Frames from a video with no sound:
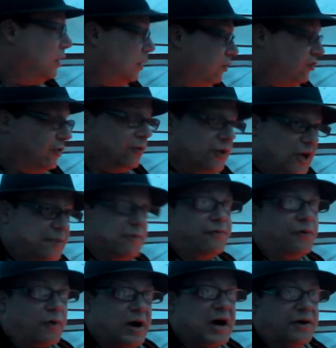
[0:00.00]
she will eat
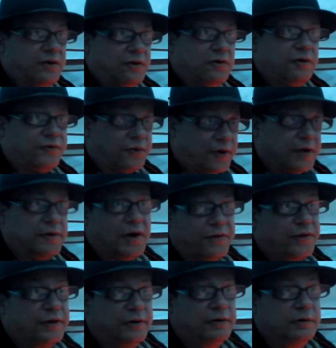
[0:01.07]
before I do if there ain't
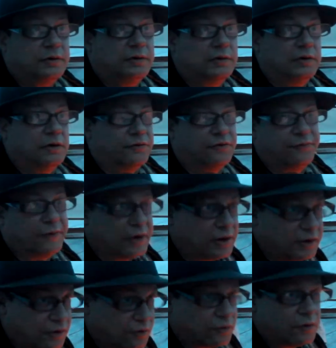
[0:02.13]
nothing. Which is very
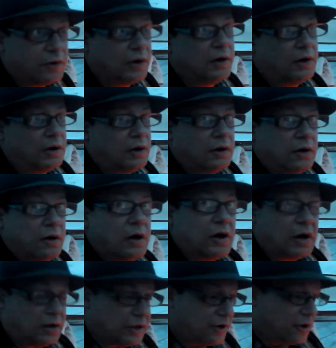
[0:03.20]
little.
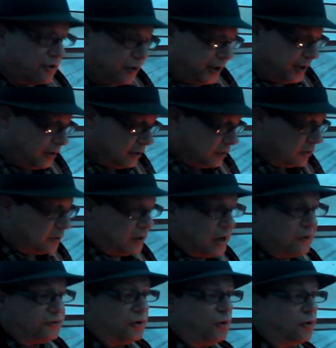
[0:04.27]
I'll let her eat.
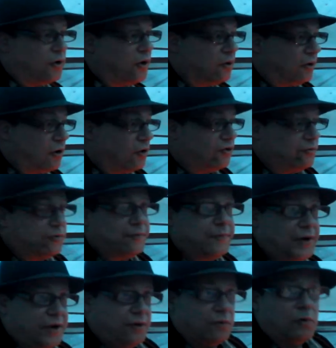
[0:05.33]
I told her, as long as you're with
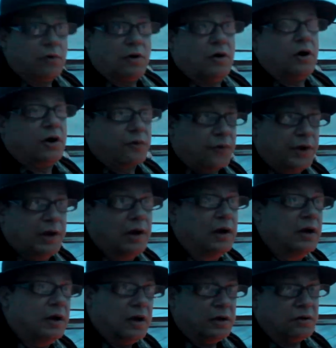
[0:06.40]
me, you won't go hungry
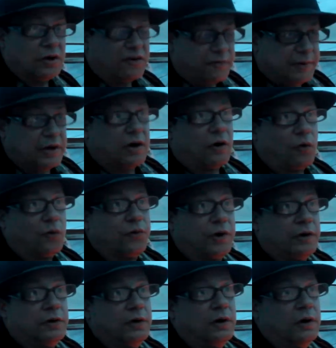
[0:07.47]
and you'll never be cold.
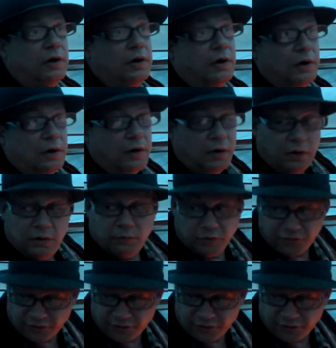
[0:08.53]
We